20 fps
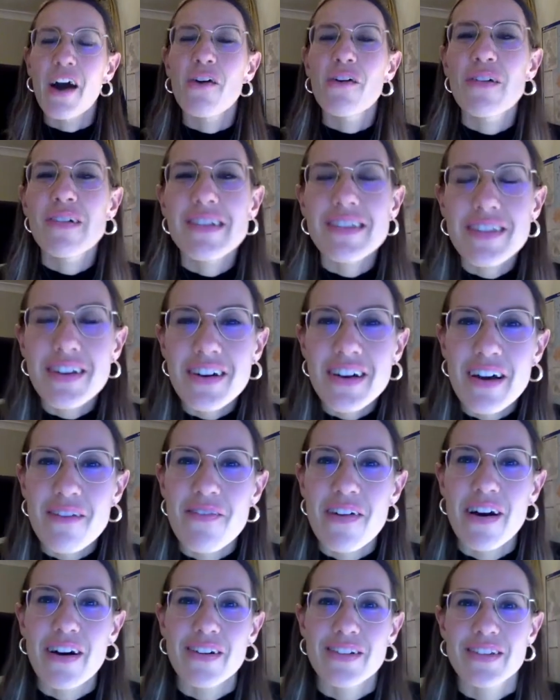We will talk
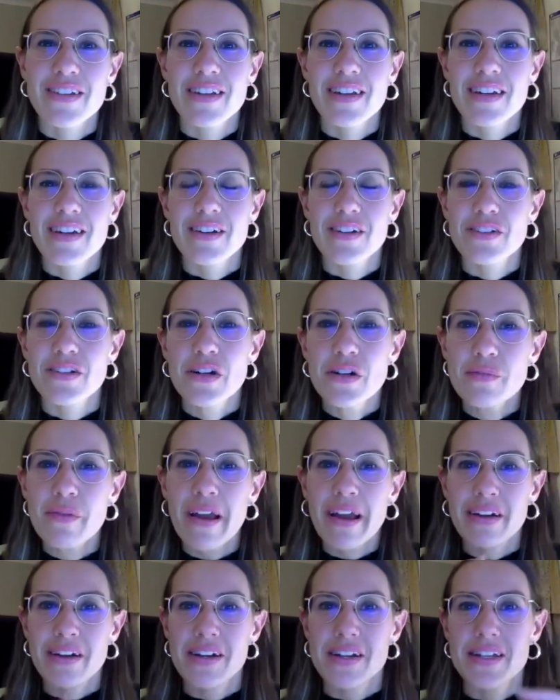about the return
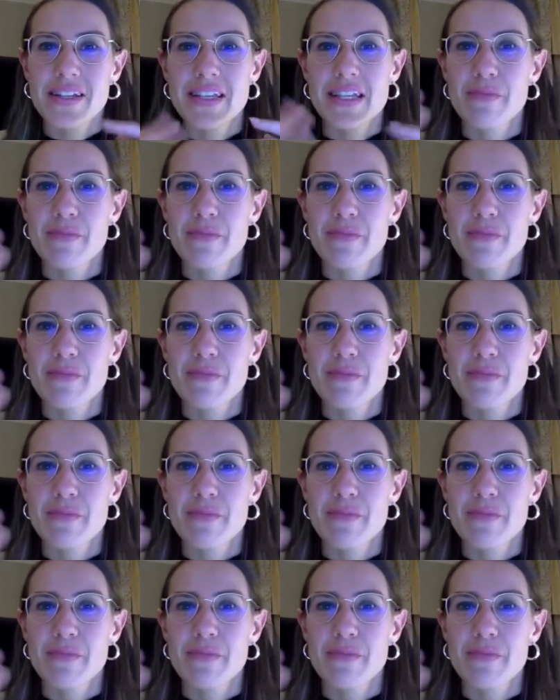migration,